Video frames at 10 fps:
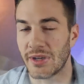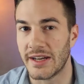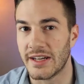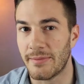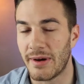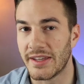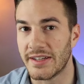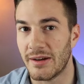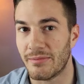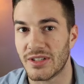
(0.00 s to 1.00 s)
we ended up on
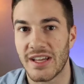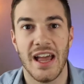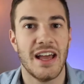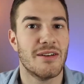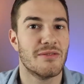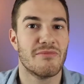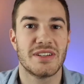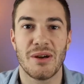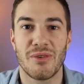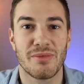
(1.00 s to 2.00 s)
the numbers,
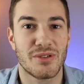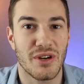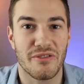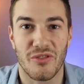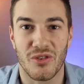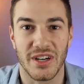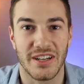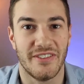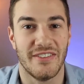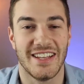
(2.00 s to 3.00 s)
somewhere between forty
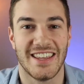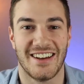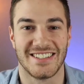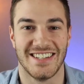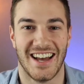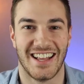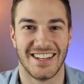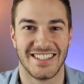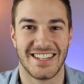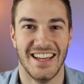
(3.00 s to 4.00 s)
thousand dollars and fifty thousand
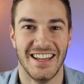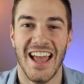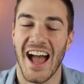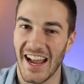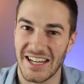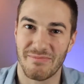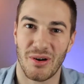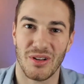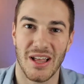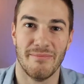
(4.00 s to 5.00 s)
dollars. I could
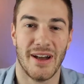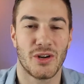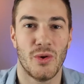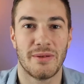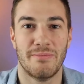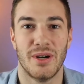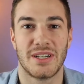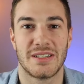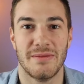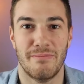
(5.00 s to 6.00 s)
pull up my
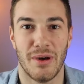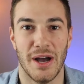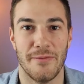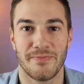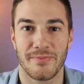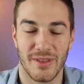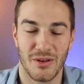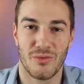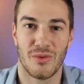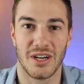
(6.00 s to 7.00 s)
QuickBooks, but
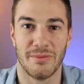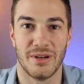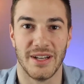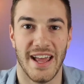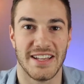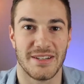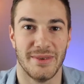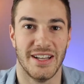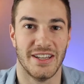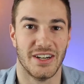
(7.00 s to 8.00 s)
we're gonna put an
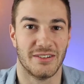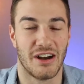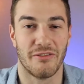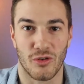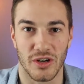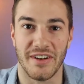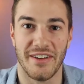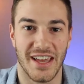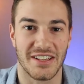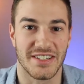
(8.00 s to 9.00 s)
estimate in there around
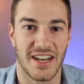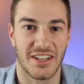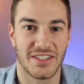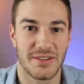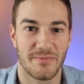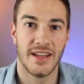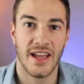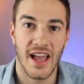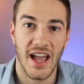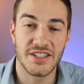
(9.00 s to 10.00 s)
forty-five thousand dollars.
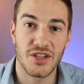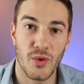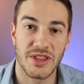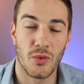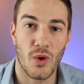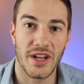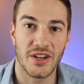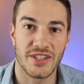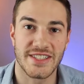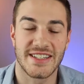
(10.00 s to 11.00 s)
And so with the one
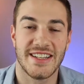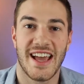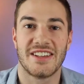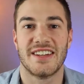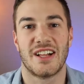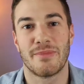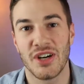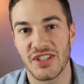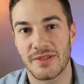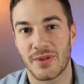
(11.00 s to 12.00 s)
hundred sixty thousand dollar
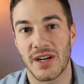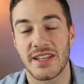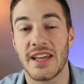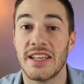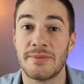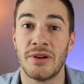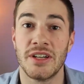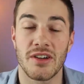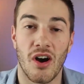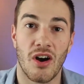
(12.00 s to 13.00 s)
purchase price, this put
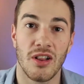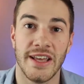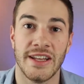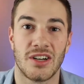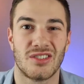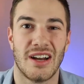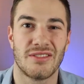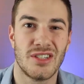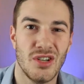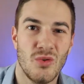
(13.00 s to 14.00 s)
us all in
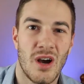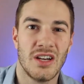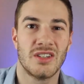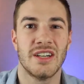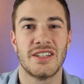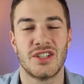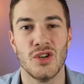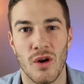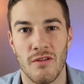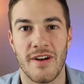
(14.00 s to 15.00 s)
around two hundred thousand dollars,
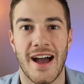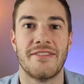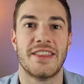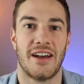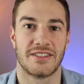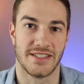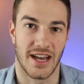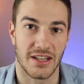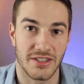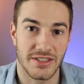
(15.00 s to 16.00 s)
two hundred five thousand
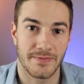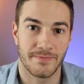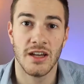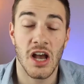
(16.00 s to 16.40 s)
dollars.